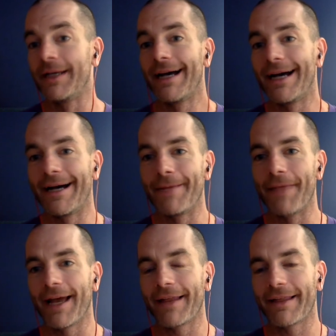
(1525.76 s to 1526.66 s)

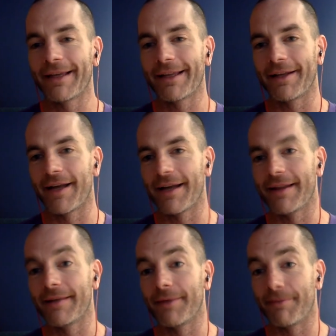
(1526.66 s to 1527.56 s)
I think that a lot of
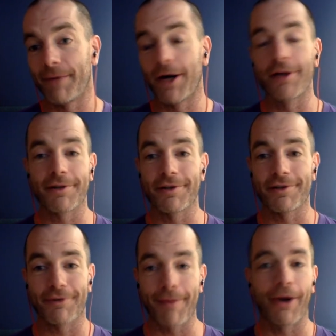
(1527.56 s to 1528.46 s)
the models you're
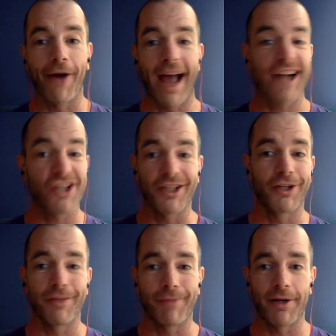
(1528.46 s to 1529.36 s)
describing are actually
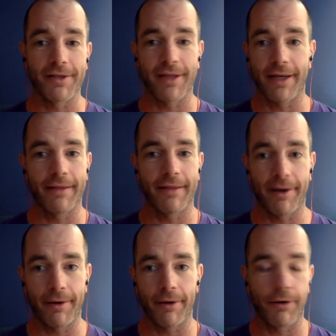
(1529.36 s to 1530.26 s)
good models that
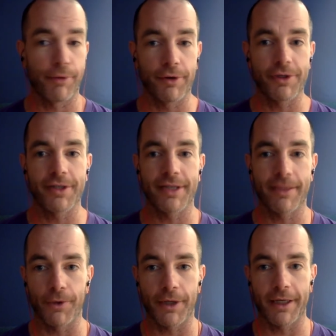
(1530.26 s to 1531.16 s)
are approaches that
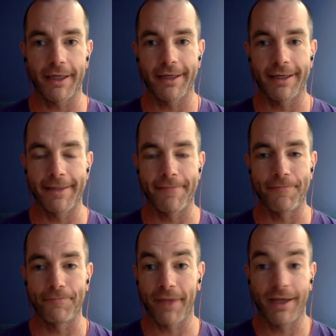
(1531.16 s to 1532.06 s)
work in
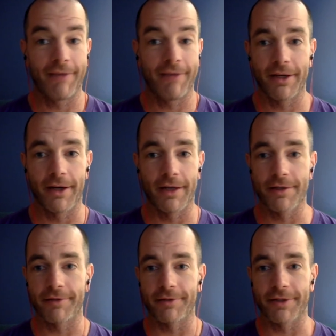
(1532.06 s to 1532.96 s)
even in
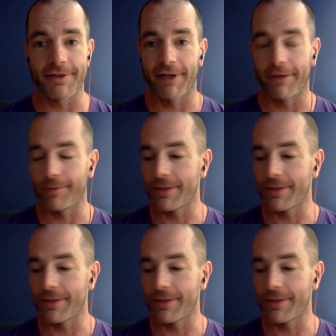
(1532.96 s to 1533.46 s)
non-serverless environments.